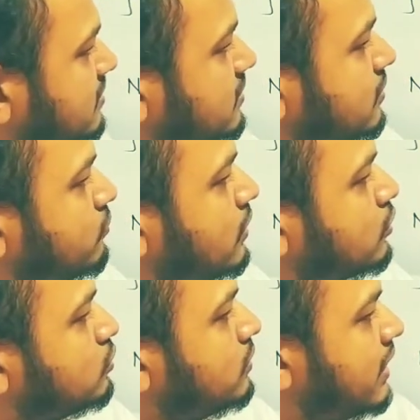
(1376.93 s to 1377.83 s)
is equal
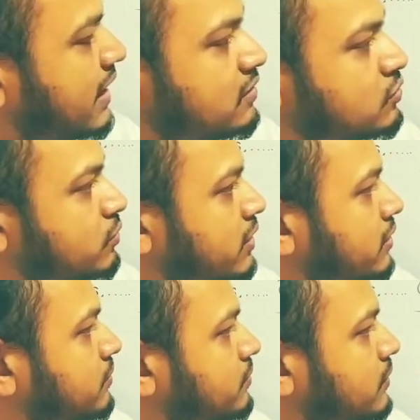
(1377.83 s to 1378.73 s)
to n
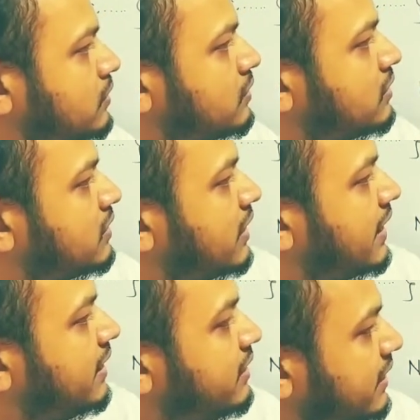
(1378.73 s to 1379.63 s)
squared,
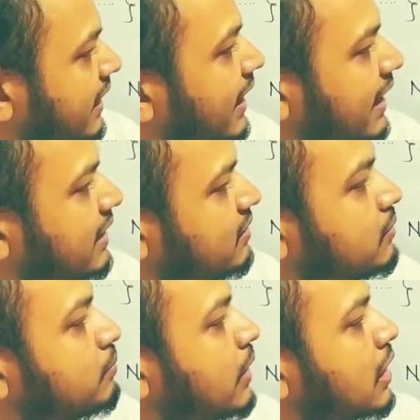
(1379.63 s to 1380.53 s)
and n
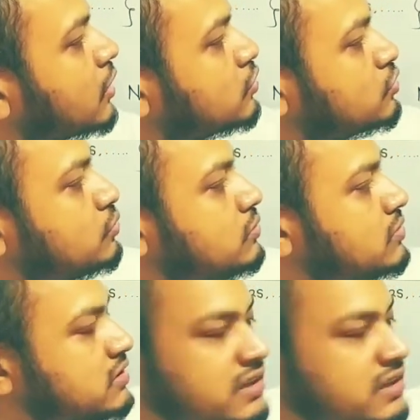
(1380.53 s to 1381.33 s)
belongs to the